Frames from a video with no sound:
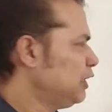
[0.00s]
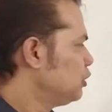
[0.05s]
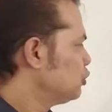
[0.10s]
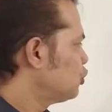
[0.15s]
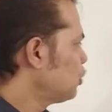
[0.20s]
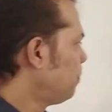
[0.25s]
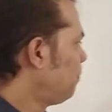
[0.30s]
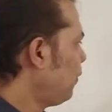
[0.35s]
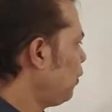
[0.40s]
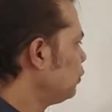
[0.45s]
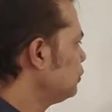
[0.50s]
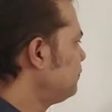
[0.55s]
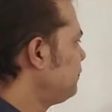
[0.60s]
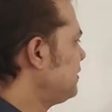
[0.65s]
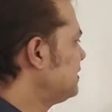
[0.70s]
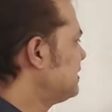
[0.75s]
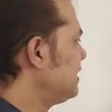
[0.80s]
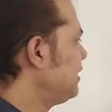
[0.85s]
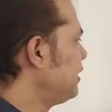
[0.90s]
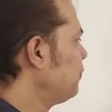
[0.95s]
So both
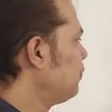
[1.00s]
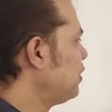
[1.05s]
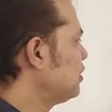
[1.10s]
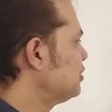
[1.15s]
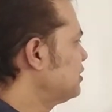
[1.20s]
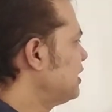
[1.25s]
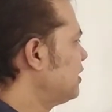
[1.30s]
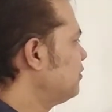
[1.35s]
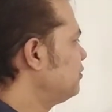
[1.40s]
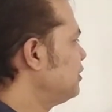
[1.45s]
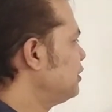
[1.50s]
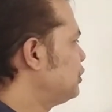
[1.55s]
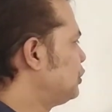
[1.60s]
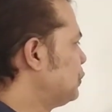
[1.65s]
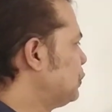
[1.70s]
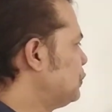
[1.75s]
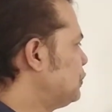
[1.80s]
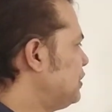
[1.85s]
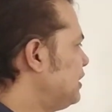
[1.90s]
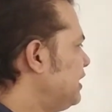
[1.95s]
facilities were there on the
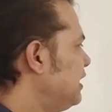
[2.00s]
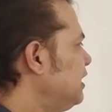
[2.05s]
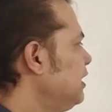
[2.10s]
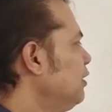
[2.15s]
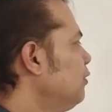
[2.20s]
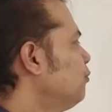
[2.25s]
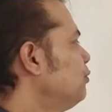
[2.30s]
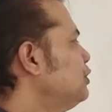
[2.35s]
2G,